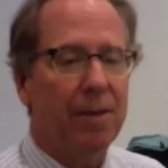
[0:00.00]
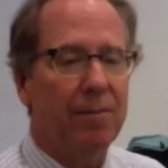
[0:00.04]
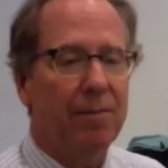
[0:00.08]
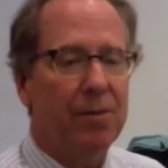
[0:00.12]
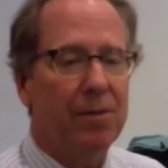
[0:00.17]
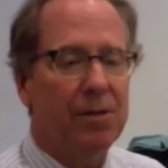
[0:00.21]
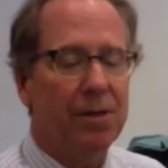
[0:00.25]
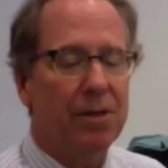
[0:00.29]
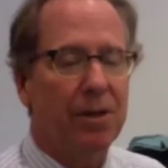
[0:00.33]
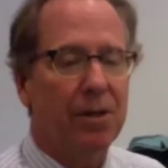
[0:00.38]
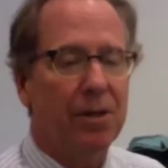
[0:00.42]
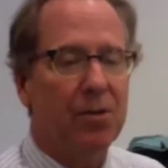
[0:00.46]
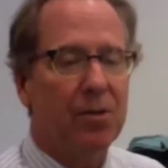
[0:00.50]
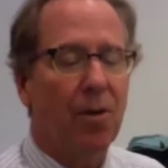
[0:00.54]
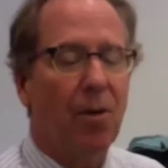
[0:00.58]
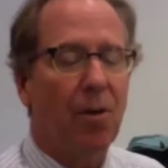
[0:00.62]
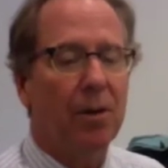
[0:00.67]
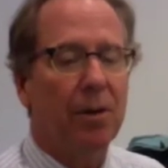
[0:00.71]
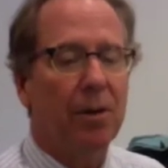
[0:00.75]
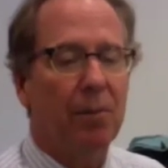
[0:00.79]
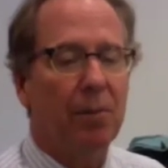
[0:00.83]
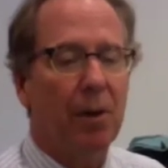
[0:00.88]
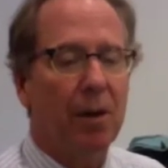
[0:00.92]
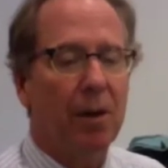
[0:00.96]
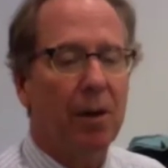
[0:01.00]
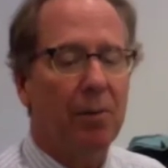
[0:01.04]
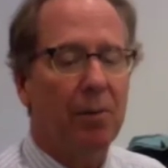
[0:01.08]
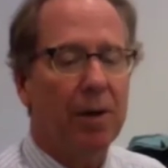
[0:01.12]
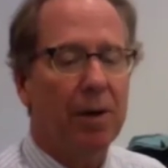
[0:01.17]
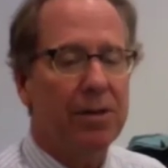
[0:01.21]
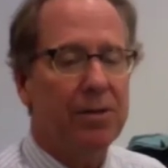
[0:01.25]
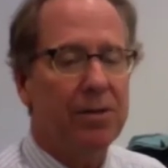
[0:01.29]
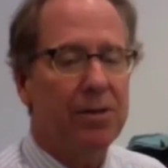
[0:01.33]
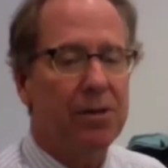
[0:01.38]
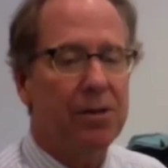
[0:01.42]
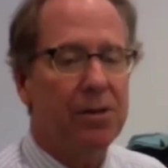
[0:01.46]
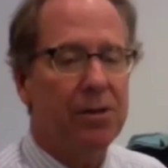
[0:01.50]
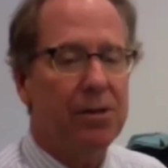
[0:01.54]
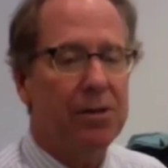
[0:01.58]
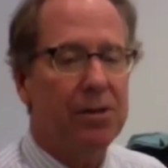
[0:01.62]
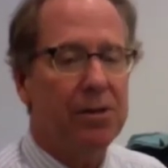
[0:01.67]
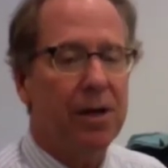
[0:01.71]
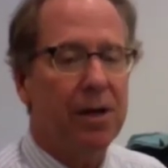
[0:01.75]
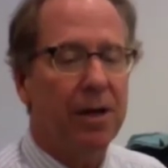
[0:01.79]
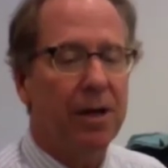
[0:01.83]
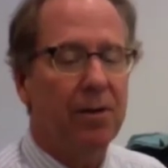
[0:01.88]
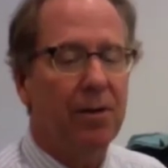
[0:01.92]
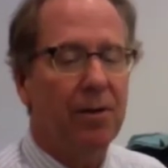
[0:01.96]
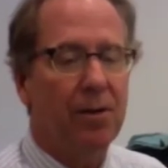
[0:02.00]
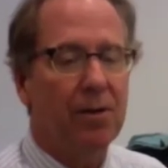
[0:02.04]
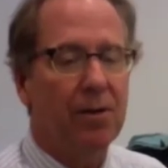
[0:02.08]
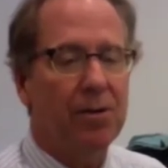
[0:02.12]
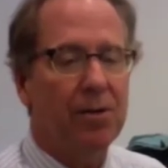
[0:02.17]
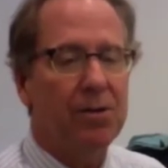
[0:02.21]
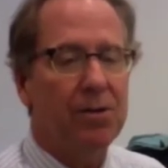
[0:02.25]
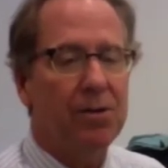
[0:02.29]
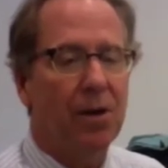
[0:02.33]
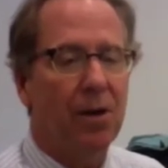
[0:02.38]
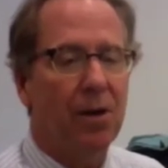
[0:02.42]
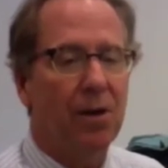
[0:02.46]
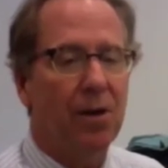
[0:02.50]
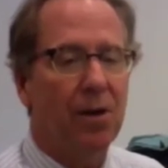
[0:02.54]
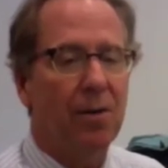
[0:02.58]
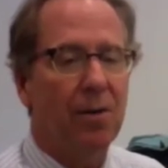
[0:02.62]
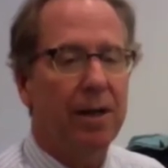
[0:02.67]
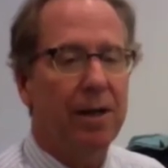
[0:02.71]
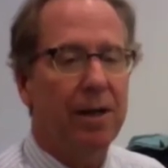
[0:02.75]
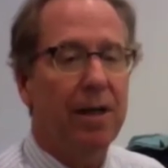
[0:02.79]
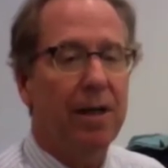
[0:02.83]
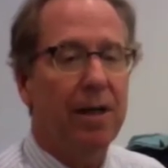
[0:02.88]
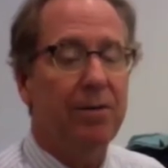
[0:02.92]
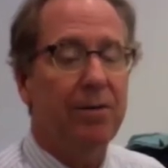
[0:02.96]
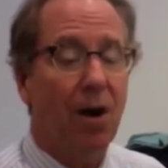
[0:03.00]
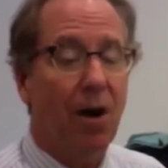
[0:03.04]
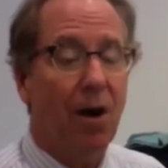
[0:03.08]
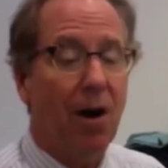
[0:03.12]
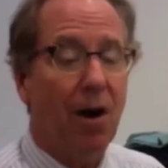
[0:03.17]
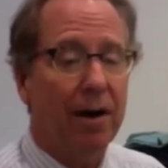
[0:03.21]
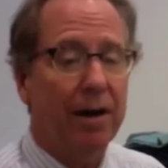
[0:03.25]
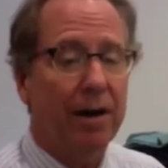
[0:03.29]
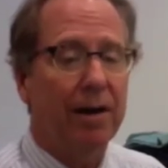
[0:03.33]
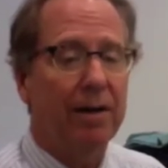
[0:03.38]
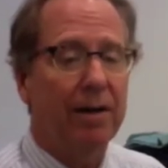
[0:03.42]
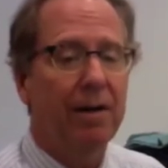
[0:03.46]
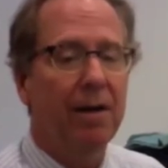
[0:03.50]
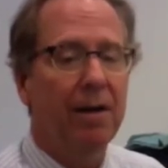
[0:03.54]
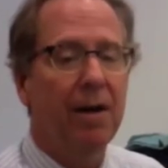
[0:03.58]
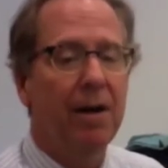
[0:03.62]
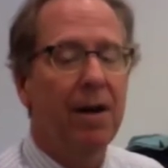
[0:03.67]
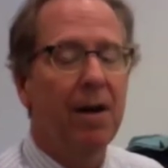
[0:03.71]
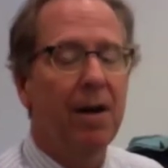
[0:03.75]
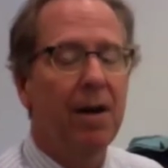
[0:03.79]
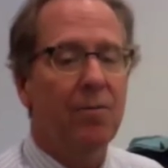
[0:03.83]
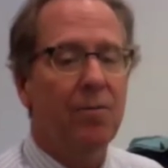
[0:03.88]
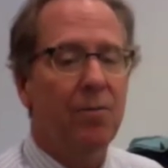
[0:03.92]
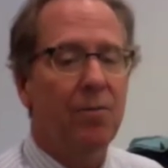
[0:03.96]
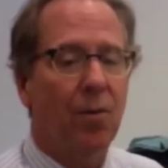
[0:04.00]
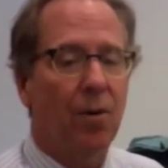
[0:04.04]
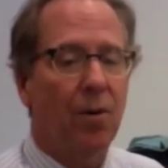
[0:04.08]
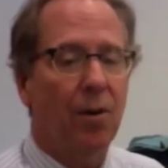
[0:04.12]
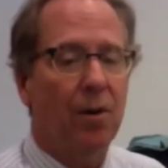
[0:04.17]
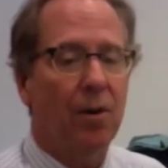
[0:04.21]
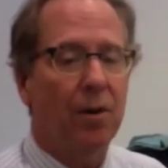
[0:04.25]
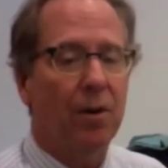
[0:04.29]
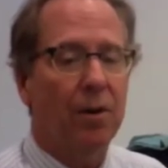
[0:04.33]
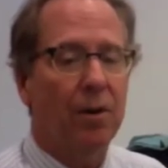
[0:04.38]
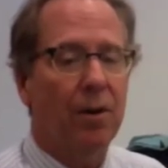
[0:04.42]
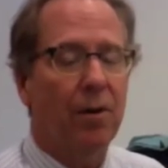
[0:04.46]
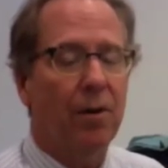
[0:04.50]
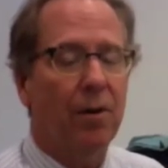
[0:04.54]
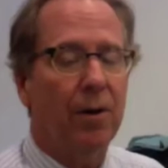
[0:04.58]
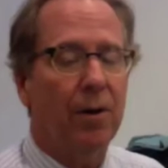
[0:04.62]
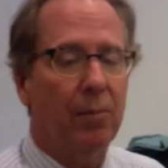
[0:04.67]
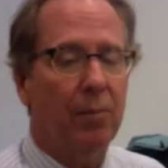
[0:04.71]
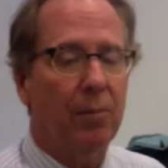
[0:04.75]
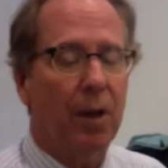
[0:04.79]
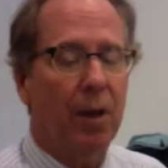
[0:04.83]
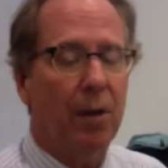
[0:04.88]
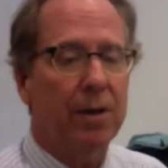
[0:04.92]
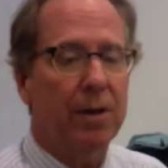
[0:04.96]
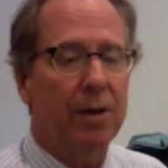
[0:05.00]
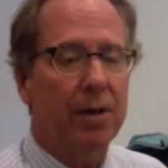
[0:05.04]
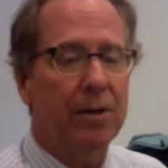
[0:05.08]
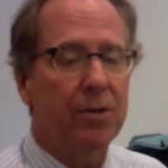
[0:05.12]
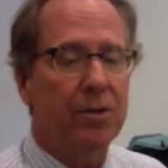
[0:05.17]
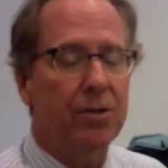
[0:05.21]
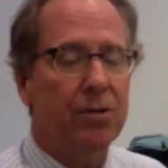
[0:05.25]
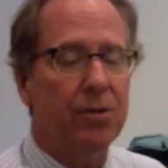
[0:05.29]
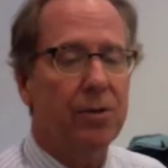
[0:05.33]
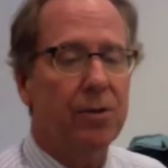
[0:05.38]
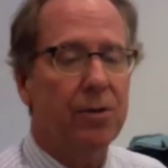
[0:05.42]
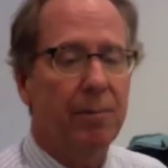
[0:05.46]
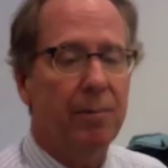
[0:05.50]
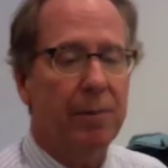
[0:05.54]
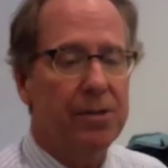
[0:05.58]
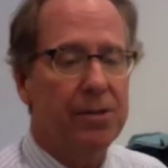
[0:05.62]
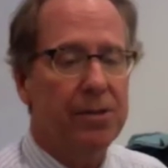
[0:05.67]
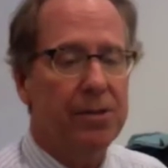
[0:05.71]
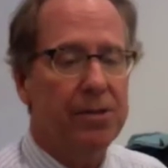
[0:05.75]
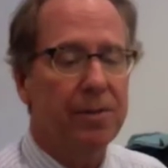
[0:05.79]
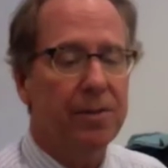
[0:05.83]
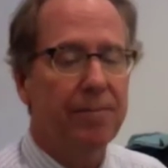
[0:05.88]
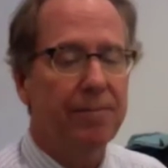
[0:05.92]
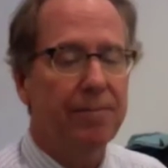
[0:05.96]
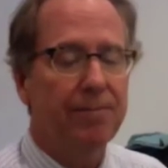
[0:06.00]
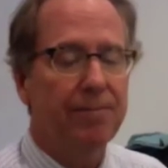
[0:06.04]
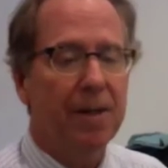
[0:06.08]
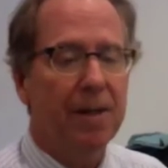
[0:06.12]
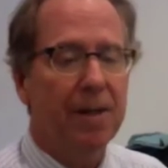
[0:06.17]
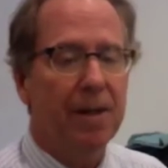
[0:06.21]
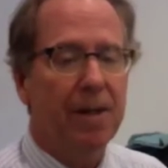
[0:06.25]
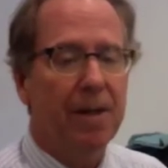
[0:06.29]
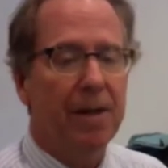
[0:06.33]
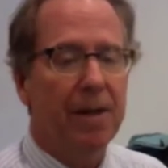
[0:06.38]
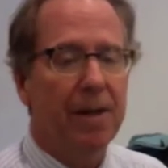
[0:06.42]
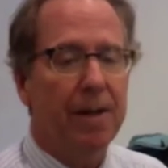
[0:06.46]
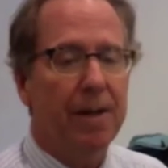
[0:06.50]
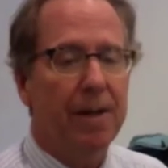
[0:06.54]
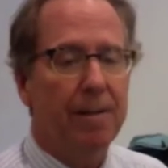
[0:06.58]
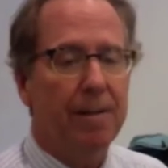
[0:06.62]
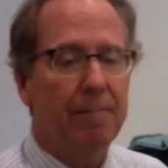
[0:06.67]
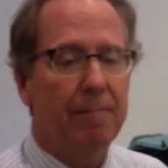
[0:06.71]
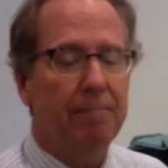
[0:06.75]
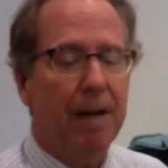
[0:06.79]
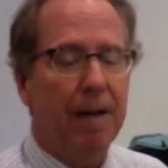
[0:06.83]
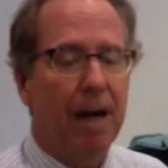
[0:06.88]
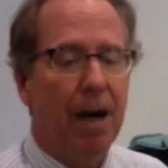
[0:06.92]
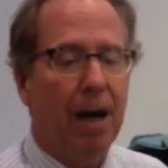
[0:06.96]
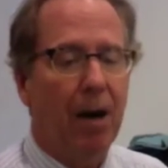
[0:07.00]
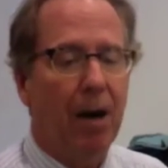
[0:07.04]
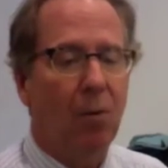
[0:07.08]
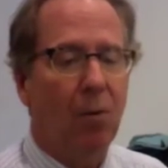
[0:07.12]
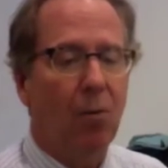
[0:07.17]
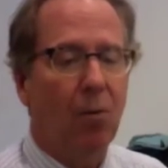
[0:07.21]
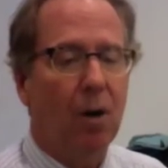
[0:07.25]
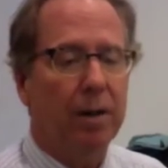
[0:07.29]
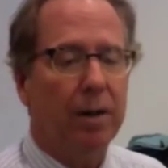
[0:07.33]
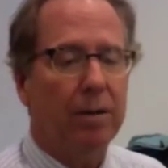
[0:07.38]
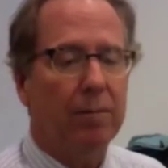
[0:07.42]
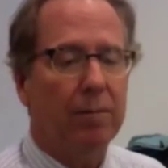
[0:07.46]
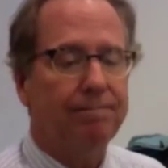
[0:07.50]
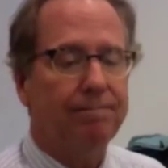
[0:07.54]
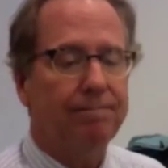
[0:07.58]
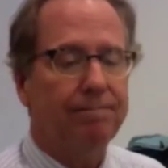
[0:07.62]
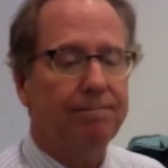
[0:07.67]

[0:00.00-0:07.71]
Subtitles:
receptors in controlling blood pressure and also a key target for current blood pressure treatments. Our work